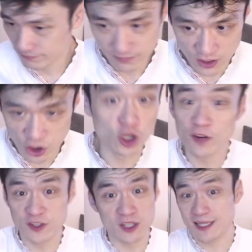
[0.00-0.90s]
should
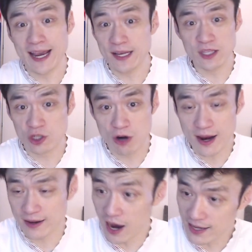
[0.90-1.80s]
have just taken the
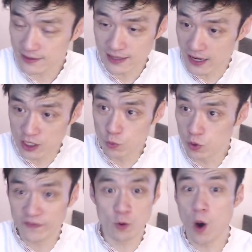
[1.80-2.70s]
stride, guys, and you would
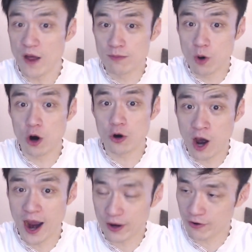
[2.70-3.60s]
have won the moral
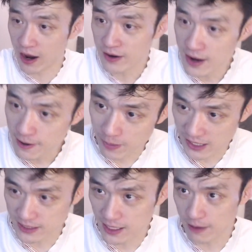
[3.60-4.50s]
high ground.
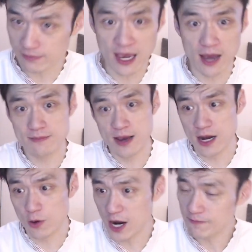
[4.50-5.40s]
But yeah,
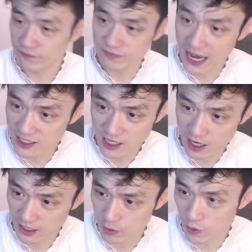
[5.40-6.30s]
anyway, that's kind
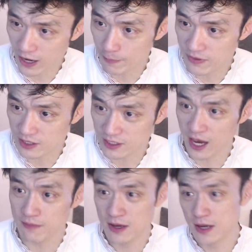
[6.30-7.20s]
of like what happened in this
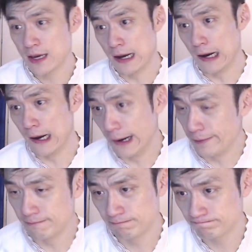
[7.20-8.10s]
game. I
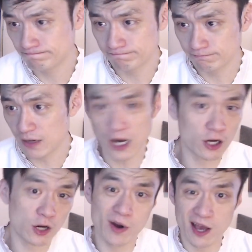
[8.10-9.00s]
don't
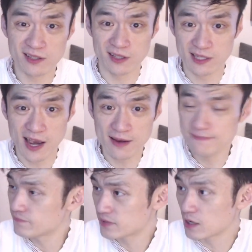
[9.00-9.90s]
know what else to say.
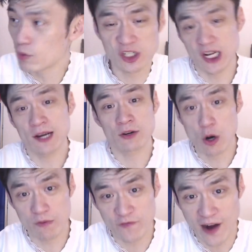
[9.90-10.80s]
Someone check on
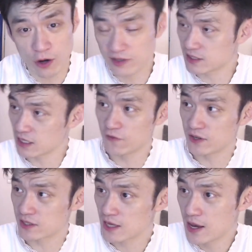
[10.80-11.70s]
Owen Farrell to see if
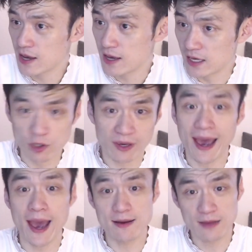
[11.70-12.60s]
he's
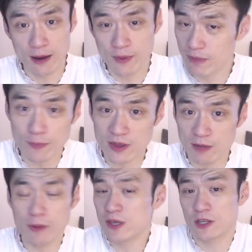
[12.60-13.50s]
okay. I mean, maybe
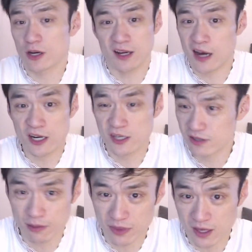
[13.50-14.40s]
he's got a concussion or
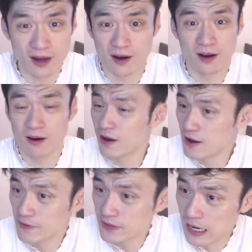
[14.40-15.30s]
something. I don't
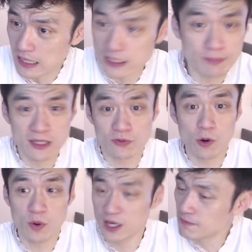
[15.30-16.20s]
know. Something's wrong
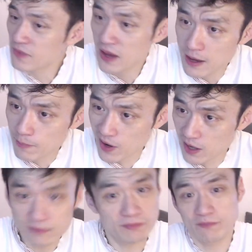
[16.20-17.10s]
with him.
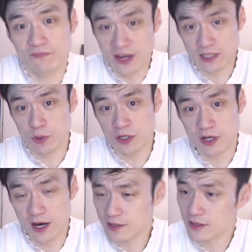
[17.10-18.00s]
But thanks for watching,
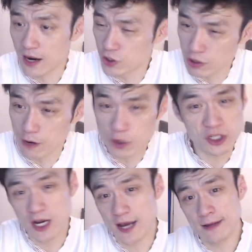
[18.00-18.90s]
guys. I do
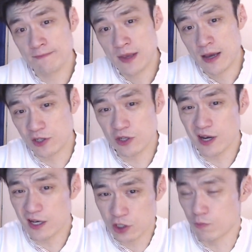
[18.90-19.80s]
appreciate it. I'll see you
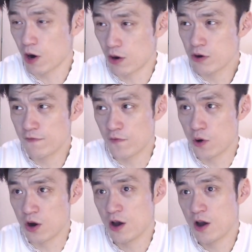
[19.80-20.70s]
guys tomorrow
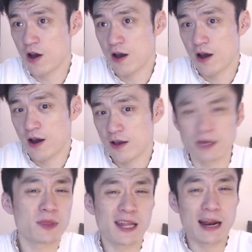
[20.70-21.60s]
for
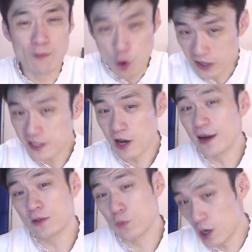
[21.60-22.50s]
something that I'm more
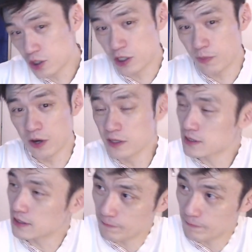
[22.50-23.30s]
excited to watch, to be honest.